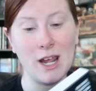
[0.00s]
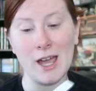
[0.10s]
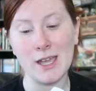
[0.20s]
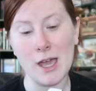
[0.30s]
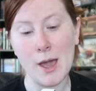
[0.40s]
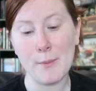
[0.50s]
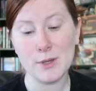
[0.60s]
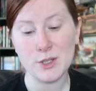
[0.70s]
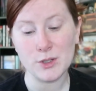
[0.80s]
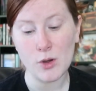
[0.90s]
I am
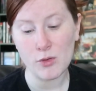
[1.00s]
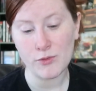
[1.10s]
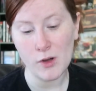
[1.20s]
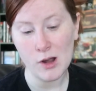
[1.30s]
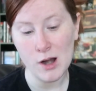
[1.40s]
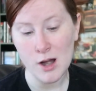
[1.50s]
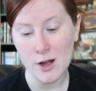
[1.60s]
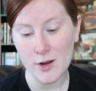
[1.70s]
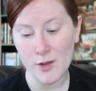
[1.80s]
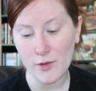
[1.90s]
so
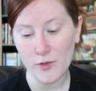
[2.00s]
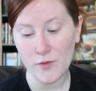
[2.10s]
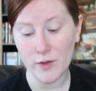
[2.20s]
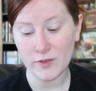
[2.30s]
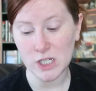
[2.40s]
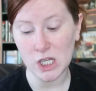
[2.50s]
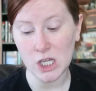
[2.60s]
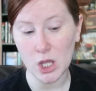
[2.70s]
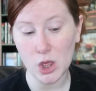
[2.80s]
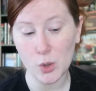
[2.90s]
far
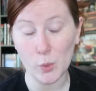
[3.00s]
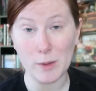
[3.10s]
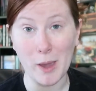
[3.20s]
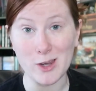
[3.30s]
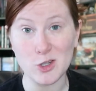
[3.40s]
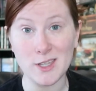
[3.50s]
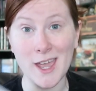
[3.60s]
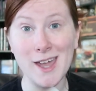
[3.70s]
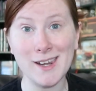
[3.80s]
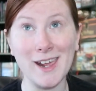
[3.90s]
53 pages
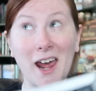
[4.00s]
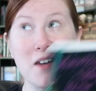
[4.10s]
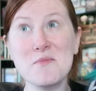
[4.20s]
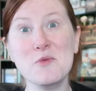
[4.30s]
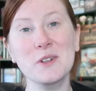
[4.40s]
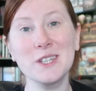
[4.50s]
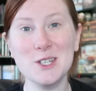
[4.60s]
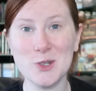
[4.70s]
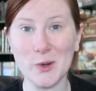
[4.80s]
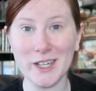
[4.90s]
in and I'm really
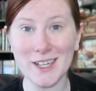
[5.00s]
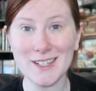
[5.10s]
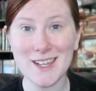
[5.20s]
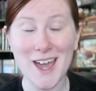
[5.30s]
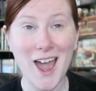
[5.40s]
enjoying it.